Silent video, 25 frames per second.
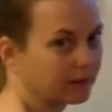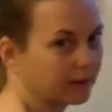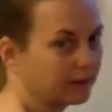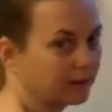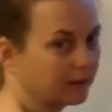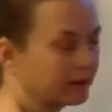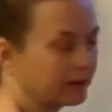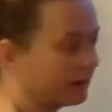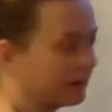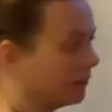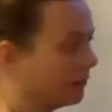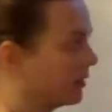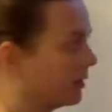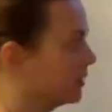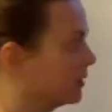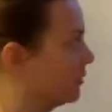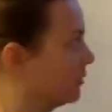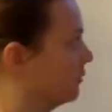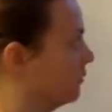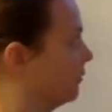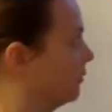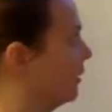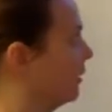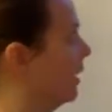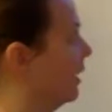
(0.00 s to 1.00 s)
than we
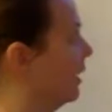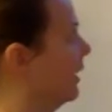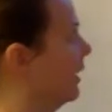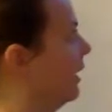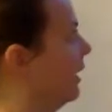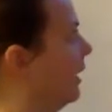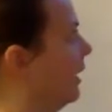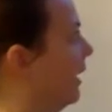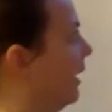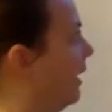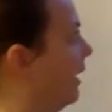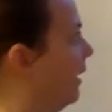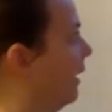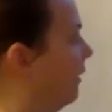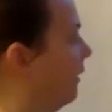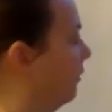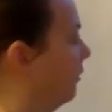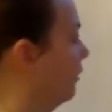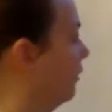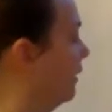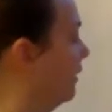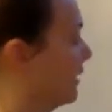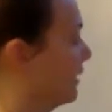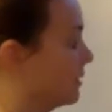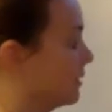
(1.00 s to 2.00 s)
do, or
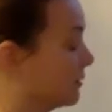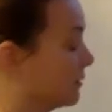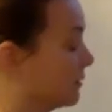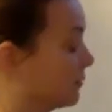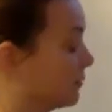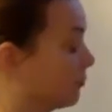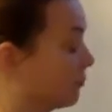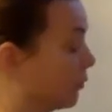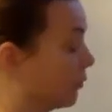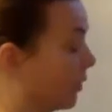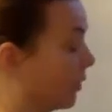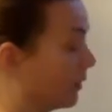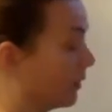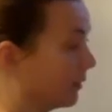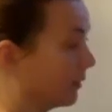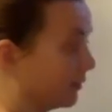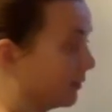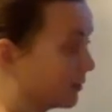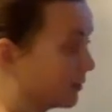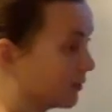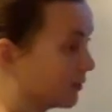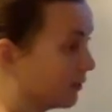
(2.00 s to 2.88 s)
less product